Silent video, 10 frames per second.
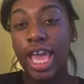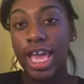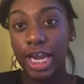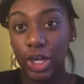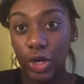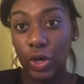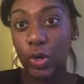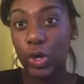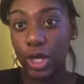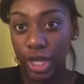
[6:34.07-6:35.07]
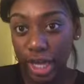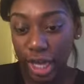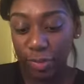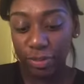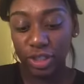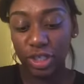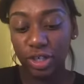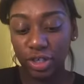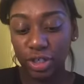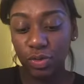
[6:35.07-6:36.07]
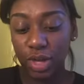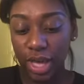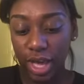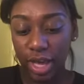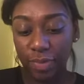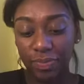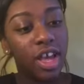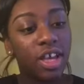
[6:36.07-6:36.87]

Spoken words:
hit the girl up. She could hook you up.